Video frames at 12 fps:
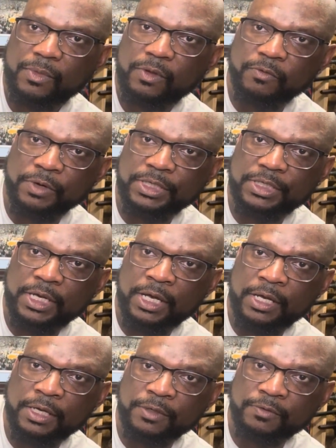
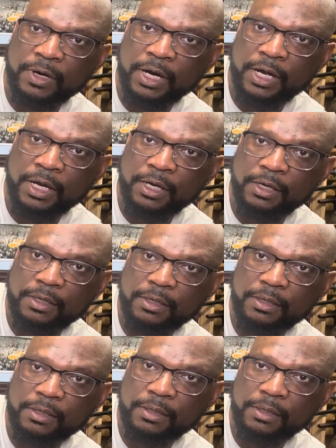Reset is right
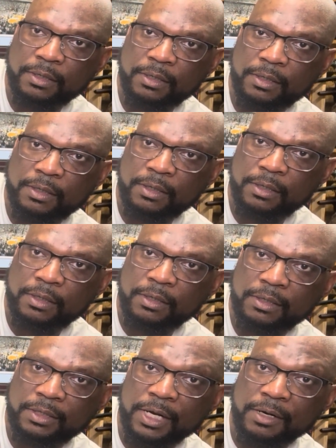
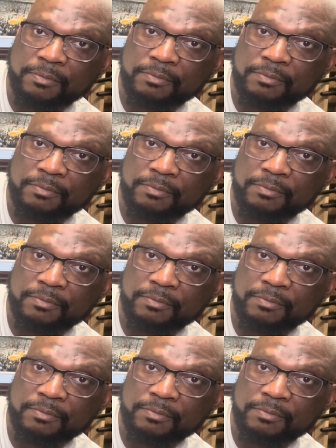there.